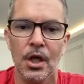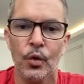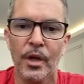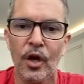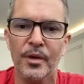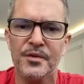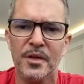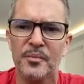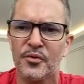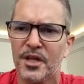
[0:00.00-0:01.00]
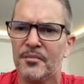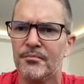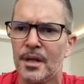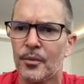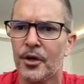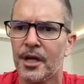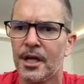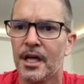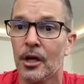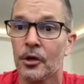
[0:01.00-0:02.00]
We always want to print memory
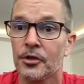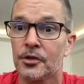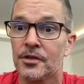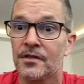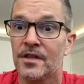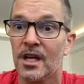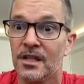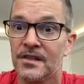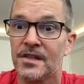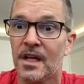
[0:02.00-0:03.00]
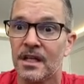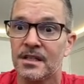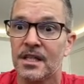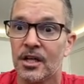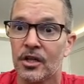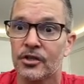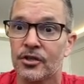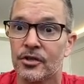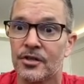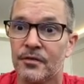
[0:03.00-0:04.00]
characters as unsigned
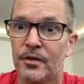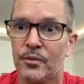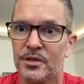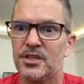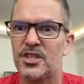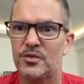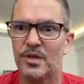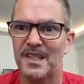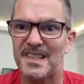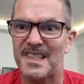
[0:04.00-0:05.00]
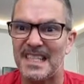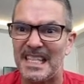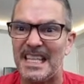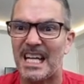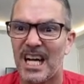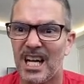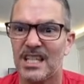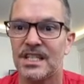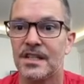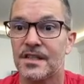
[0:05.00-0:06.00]
characters if we really just want to see the
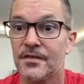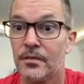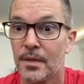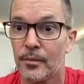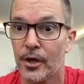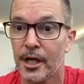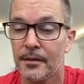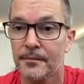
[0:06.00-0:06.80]
contents of the memory.